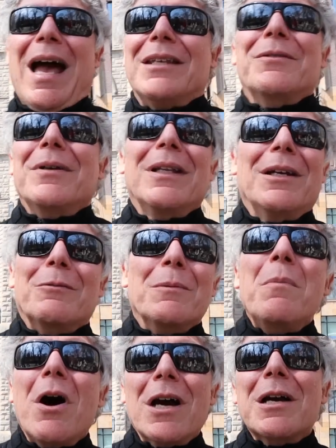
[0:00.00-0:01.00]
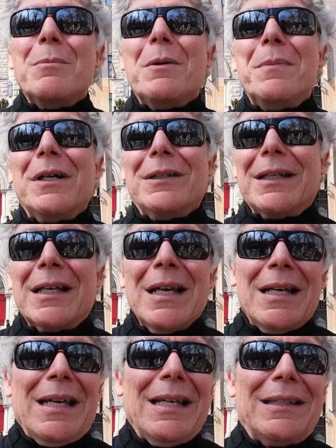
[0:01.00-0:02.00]
Yeah, it's really a remarkable building.
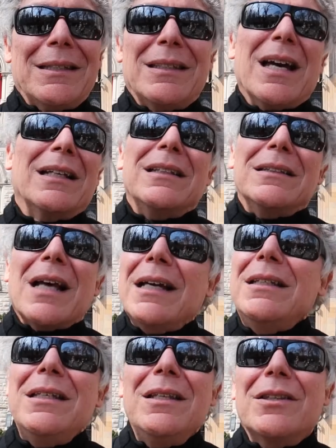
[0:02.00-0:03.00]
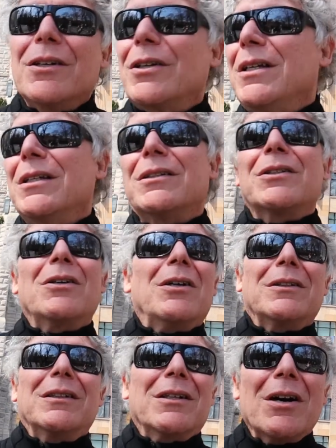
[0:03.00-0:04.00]
It's done in 1930, it's
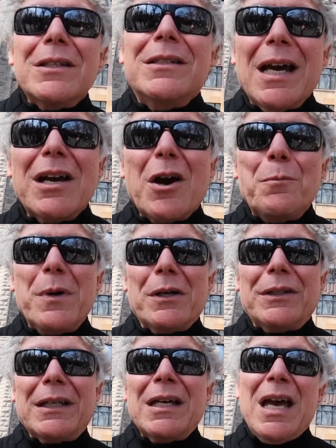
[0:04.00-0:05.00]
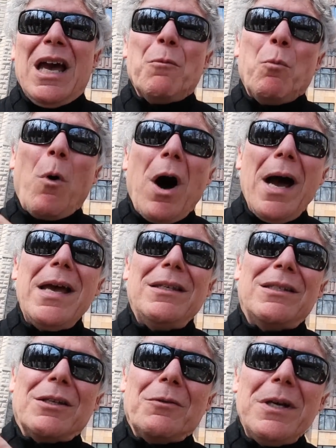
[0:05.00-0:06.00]
called an Art Deco building, and why
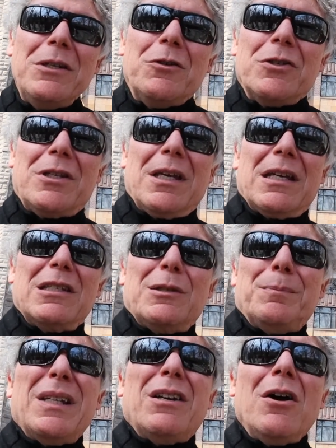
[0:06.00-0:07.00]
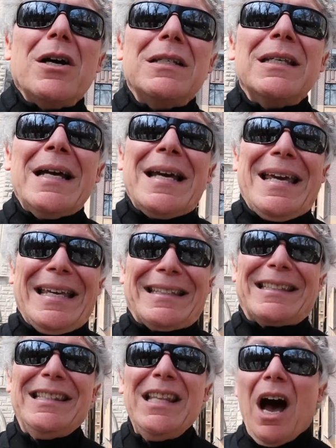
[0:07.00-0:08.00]
it's so interesting is because
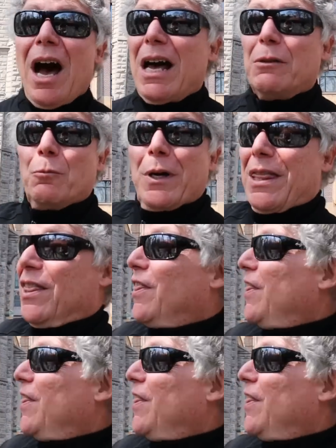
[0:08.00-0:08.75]
it's not what